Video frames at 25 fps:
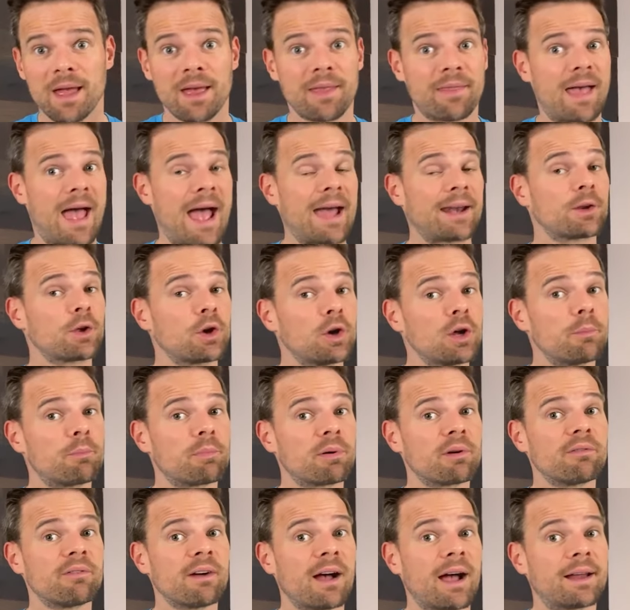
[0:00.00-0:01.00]
That could
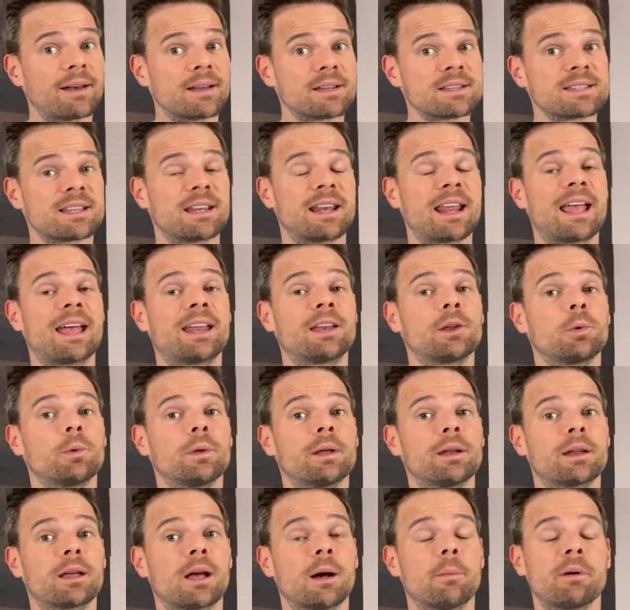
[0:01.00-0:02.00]
provide us an annual
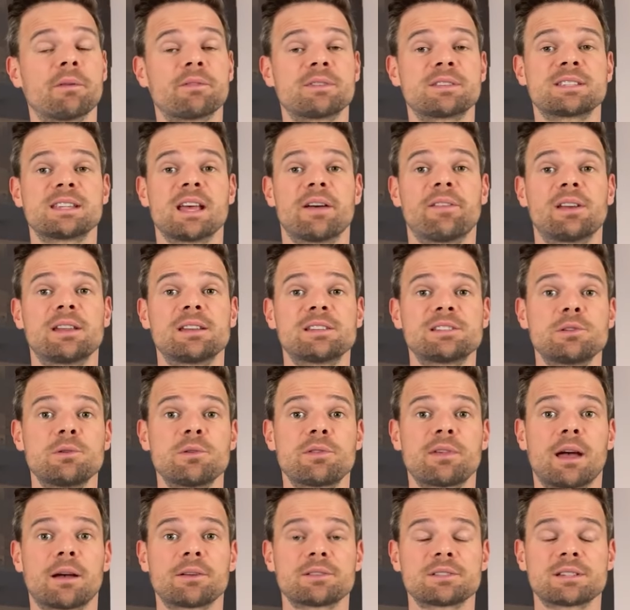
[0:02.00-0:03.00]
income of
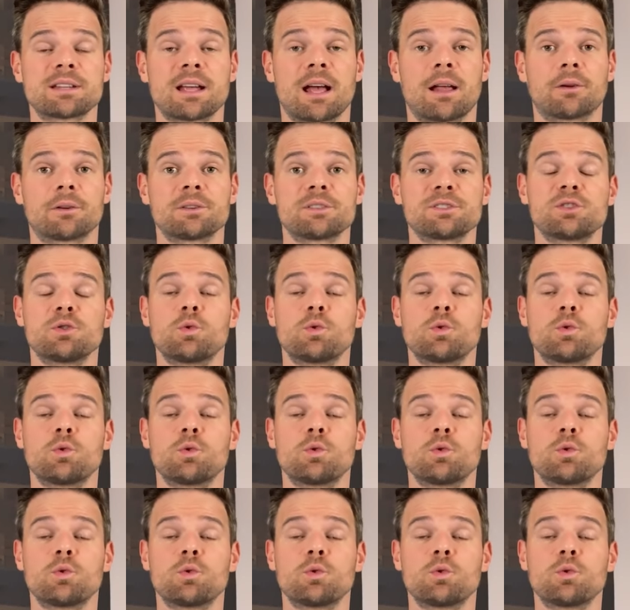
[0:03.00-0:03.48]
$72,000